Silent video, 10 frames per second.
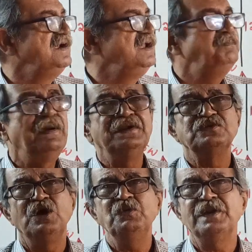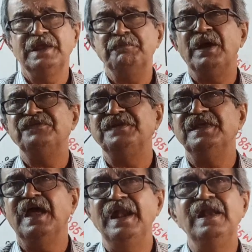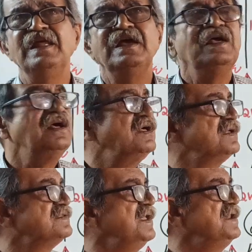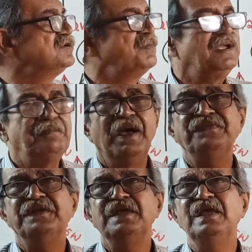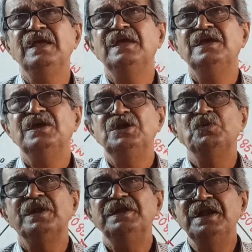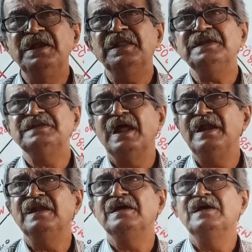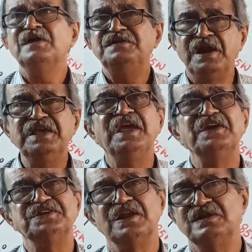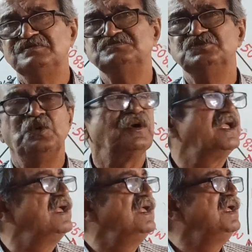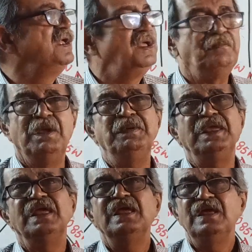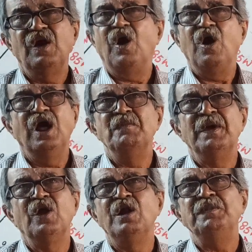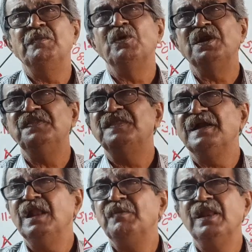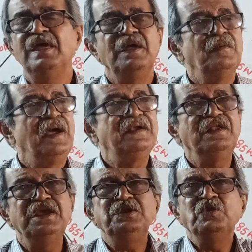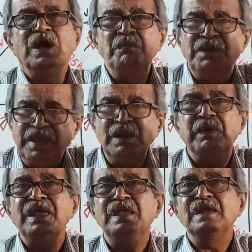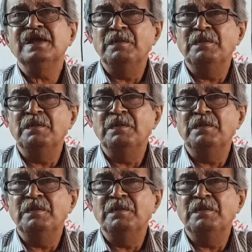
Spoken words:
Depends on your capacity, and instead of capacity, your interest and dedication. Okay. Maybe all may not be able to reach that level. At least you come nearby.